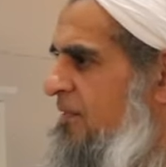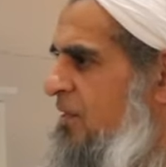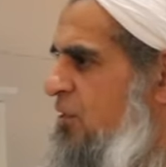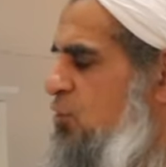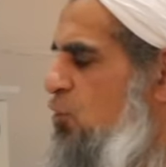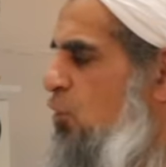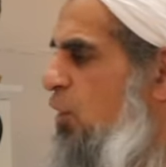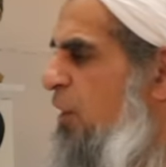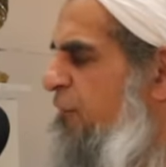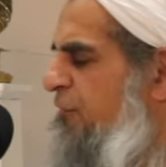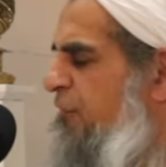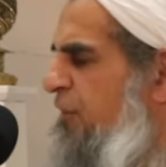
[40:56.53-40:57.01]

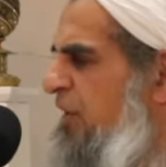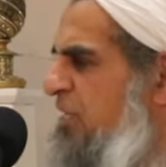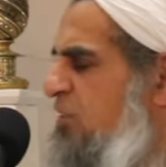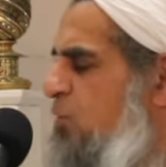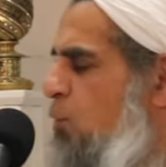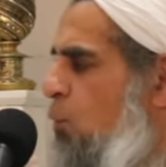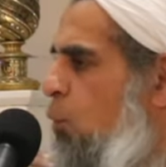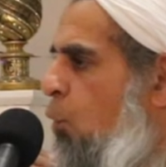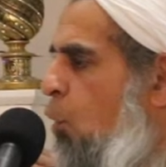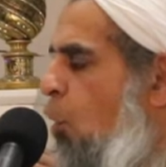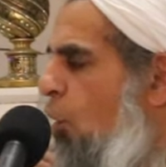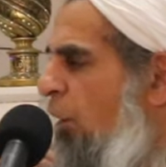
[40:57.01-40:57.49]
So if
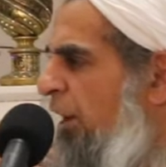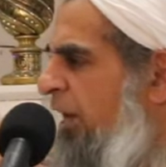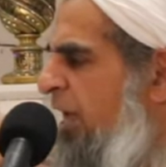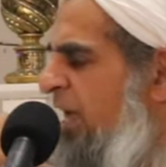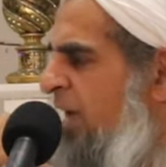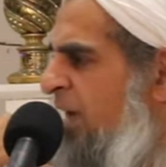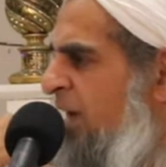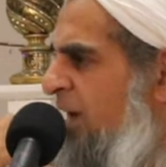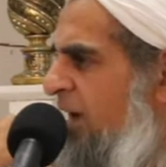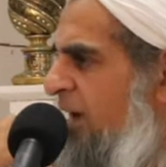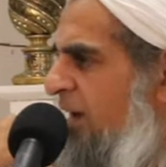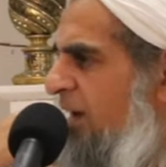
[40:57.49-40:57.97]
he's walking